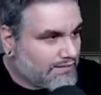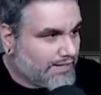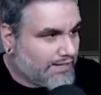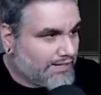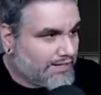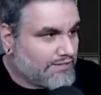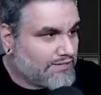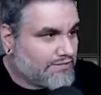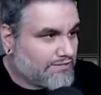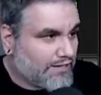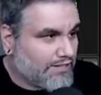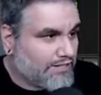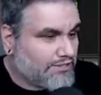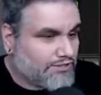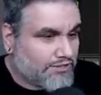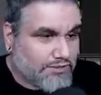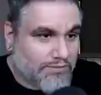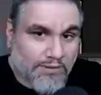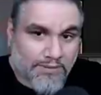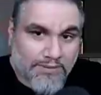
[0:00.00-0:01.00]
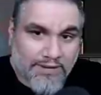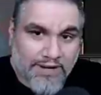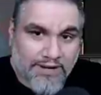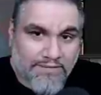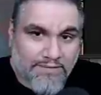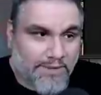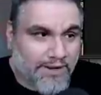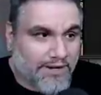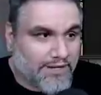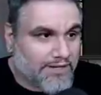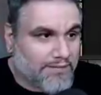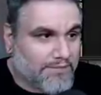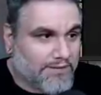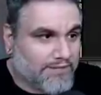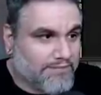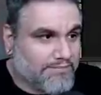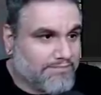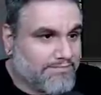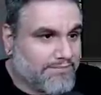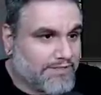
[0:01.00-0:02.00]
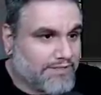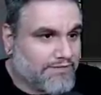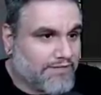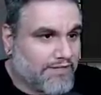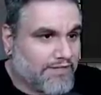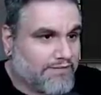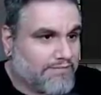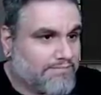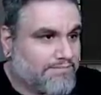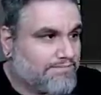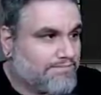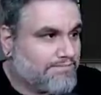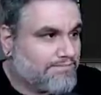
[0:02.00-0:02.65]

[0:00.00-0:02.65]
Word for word: That is actually why we have the backup, yeah. He's right.